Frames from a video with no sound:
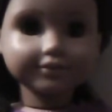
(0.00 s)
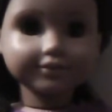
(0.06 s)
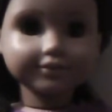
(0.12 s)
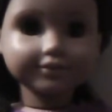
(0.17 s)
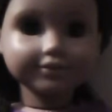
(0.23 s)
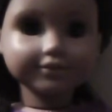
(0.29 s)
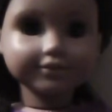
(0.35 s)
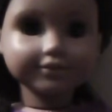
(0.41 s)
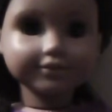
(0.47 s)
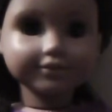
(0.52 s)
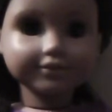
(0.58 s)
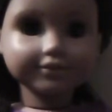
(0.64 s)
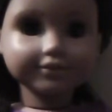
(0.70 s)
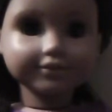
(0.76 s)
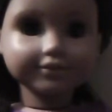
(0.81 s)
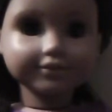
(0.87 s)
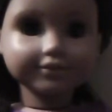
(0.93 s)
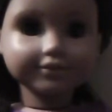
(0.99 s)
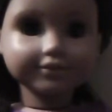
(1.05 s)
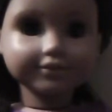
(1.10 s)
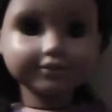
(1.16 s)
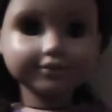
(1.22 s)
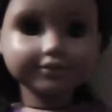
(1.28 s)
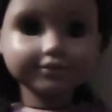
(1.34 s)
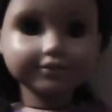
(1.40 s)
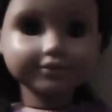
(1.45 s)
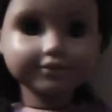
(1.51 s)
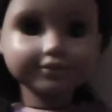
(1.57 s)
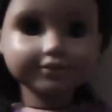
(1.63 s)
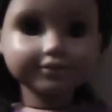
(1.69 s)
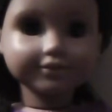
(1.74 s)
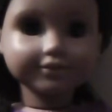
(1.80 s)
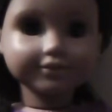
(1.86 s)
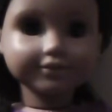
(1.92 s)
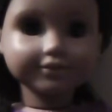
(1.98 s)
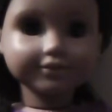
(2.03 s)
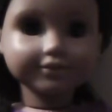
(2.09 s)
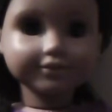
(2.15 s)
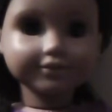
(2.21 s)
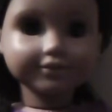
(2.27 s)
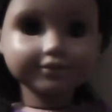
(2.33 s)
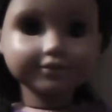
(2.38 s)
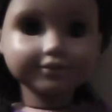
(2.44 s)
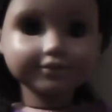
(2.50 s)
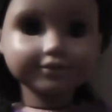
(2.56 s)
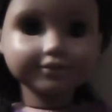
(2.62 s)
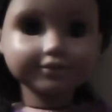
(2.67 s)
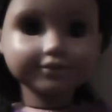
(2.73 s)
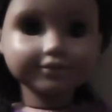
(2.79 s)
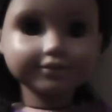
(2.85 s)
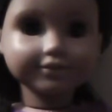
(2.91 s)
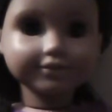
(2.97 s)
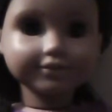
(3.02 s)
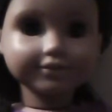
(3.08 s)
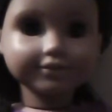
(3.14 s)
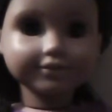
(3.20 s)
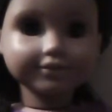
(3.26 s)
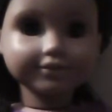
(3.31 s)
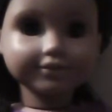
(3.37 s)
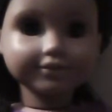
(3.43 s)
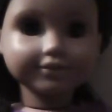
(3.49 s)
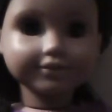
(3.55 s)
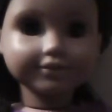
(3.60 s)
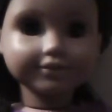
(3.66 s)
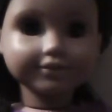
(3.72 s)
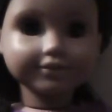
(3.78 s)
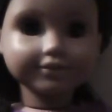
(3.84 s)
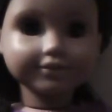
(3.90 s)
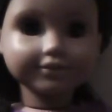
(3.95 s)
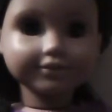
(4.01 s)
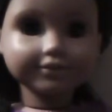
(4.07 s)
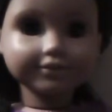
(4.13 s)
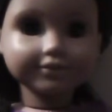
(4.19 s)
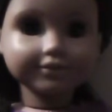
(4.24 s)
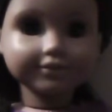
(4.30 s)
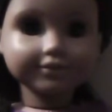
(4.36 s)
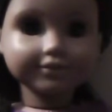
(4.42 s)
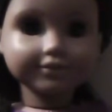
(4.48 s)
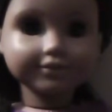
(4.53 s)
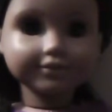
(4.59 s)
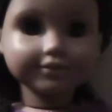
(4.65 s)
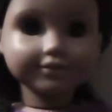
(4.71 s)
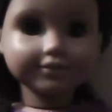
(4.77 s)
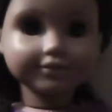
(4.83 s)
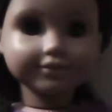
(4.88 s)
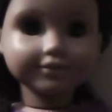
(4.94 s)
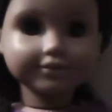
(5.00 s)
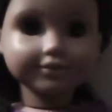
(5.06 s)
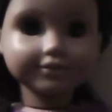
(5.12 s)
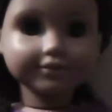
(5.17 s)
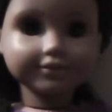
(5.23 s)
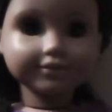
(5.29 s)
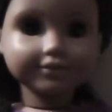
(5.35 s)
This is a still picture; no speech is visible.